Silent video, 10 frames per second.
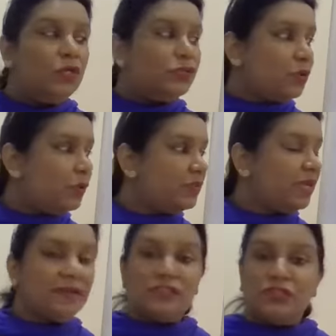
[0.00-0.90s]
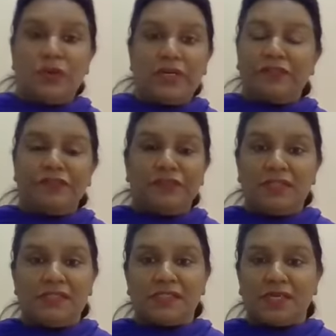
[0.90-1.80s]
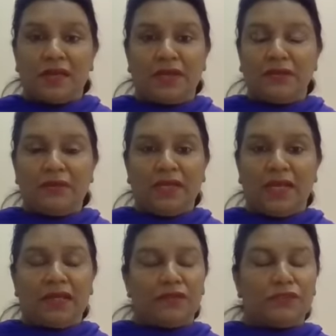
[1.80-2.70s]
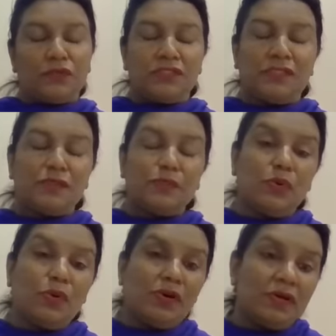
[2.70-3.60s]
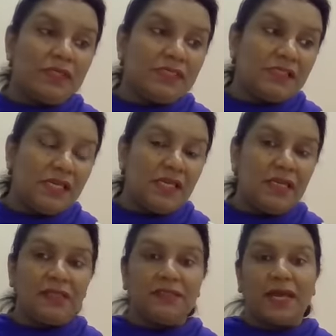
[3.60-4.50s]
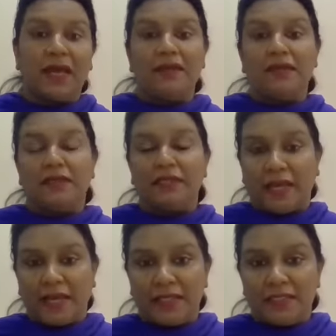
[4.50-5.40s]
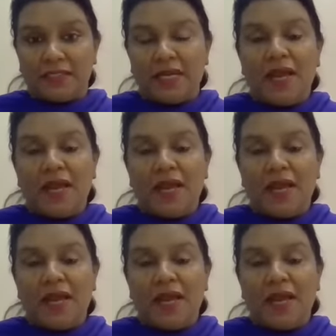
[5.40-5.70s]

So there is no difference here, like, of course, there's more sea than land,